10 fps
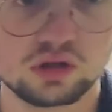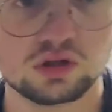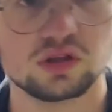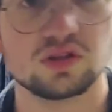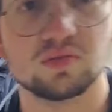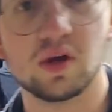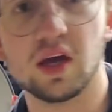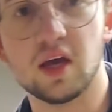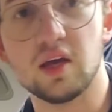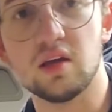This is
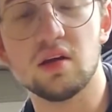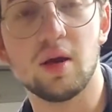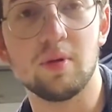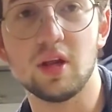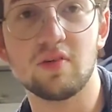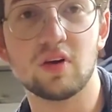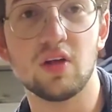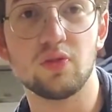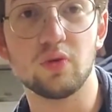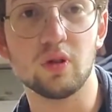I've
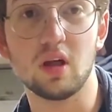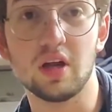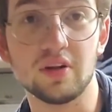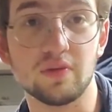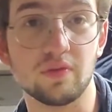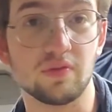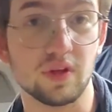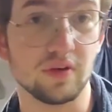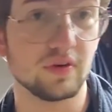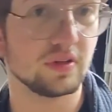gone through a lot of different
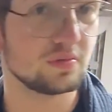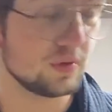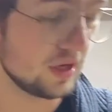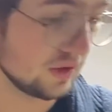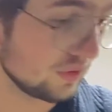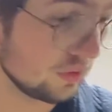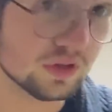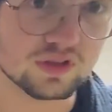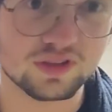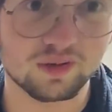flavors, but if you want to
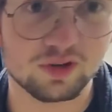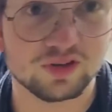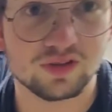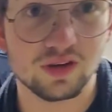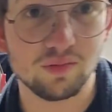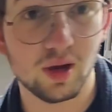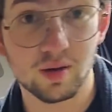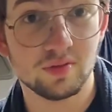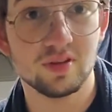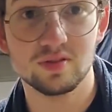send me some,
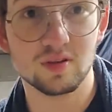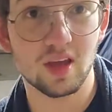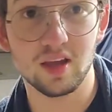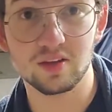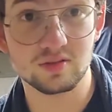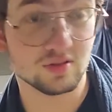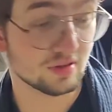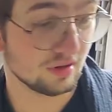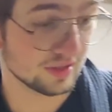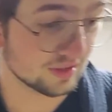these cans are just
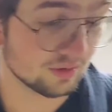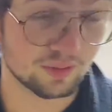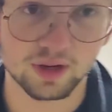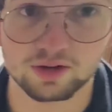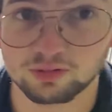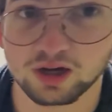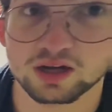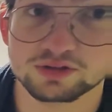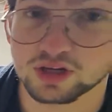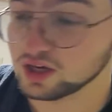collecting around my garage.
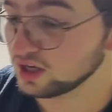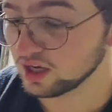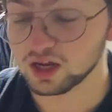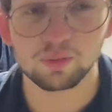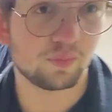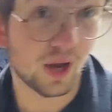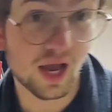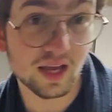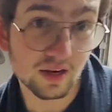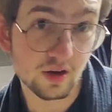And I'm
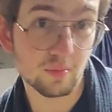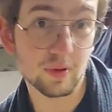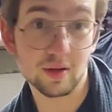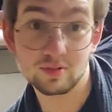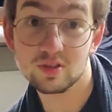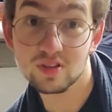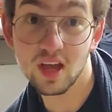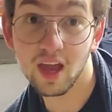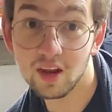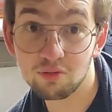buying them, but I'm just
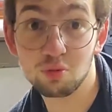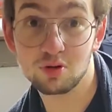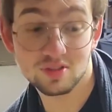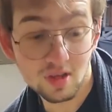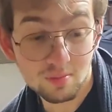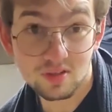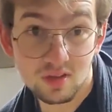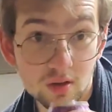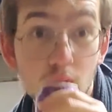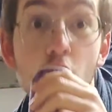saying, if you want to send me
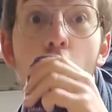some,